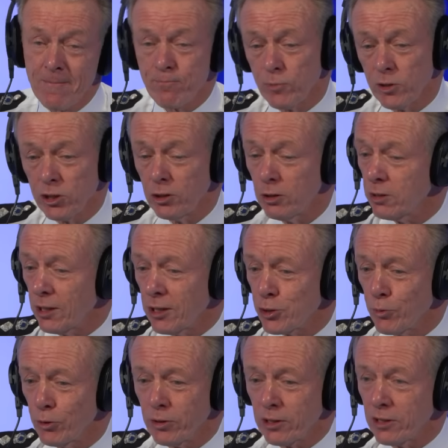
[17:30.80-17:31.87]
But you know that I
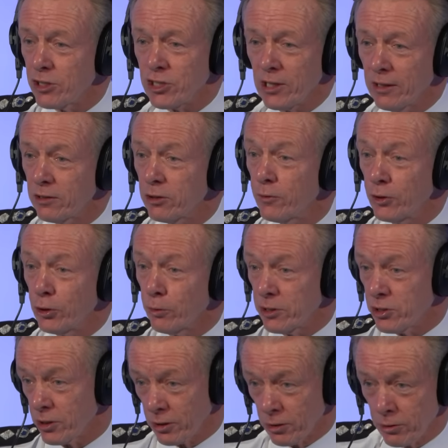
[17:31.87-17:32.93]
spoke in the Standard a few
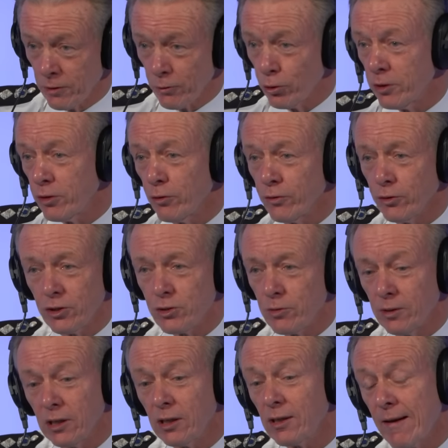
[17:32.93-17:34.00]
weeks ago. You've already referred to
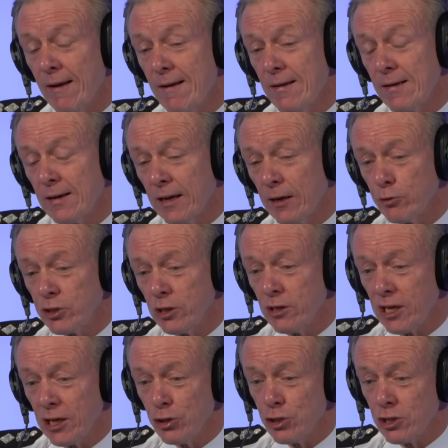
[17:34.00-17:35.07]
it, Nick, and I was going
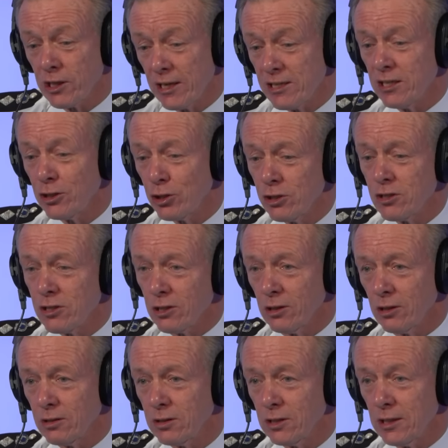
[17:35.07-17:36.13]
cons- getting
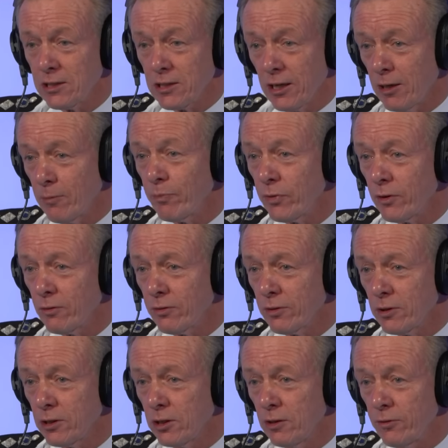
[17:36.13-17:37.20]
concerned as I am for
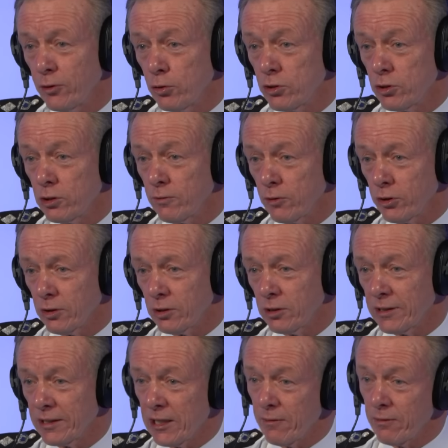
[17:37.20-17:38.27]
the future of
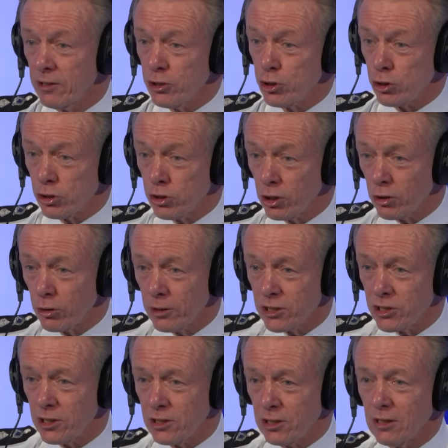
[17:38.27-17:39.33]
London, given that it's such a growing
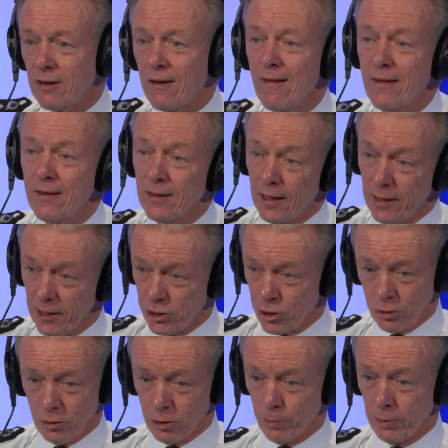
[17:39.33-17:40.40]
city, and I
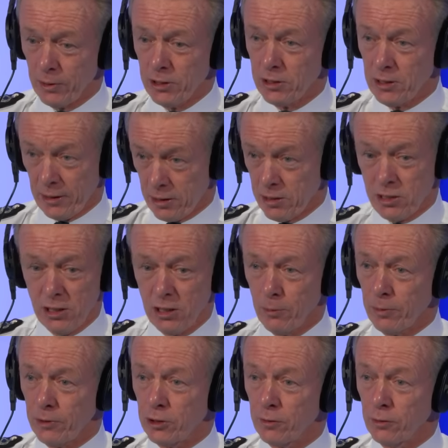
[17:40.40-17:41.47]
saw the police. I can see the
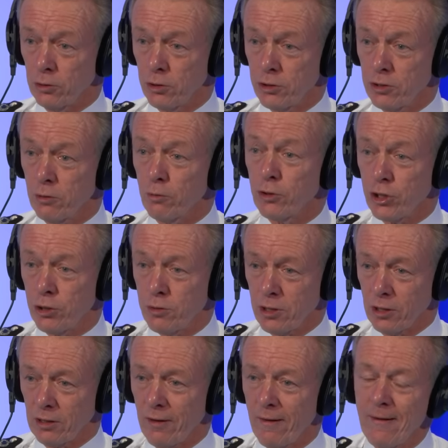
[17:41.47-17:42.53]
police force reducing.